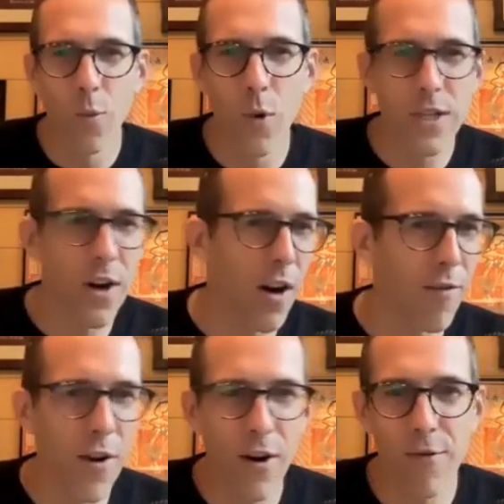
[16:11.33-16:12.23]
was it all
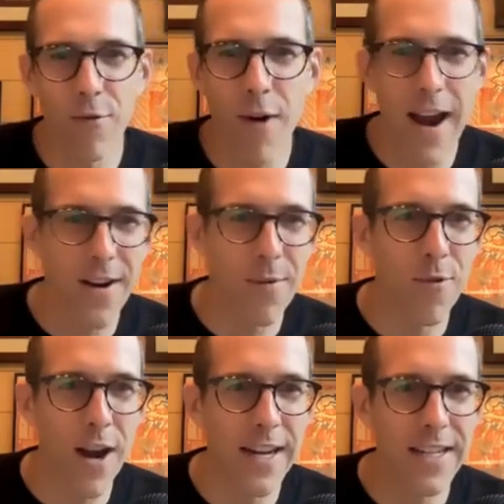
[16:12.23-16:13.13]
very random
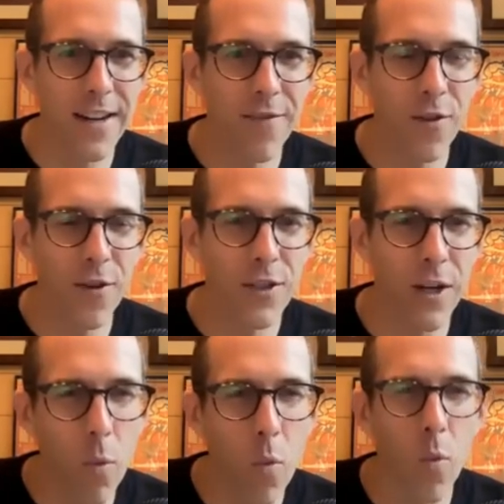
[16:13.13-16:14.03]
racing at first?
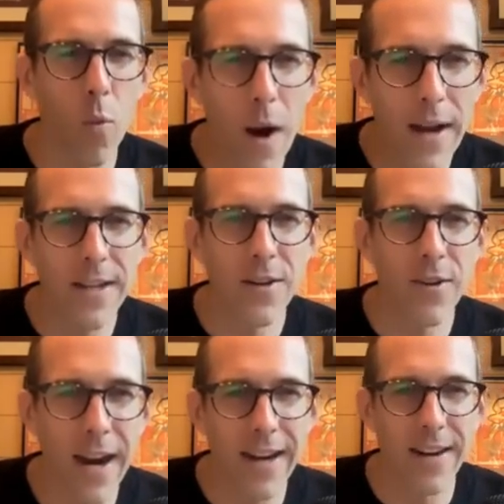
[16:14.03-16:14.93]
Like, when did you
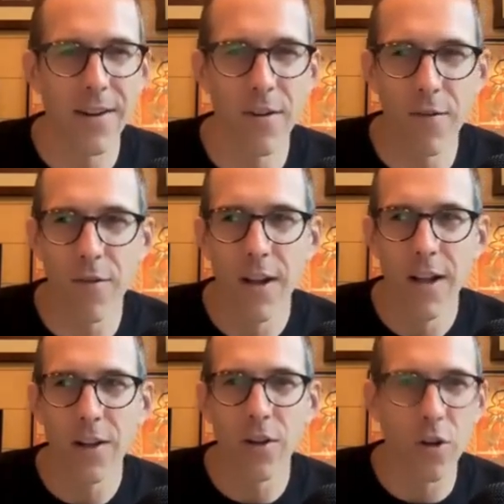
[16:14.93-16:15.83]
kind of
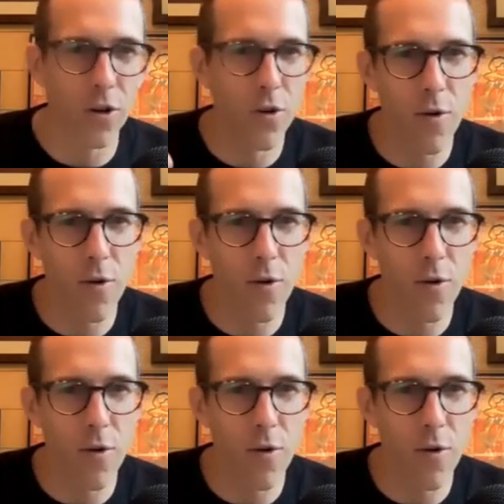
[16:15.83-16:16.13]
learn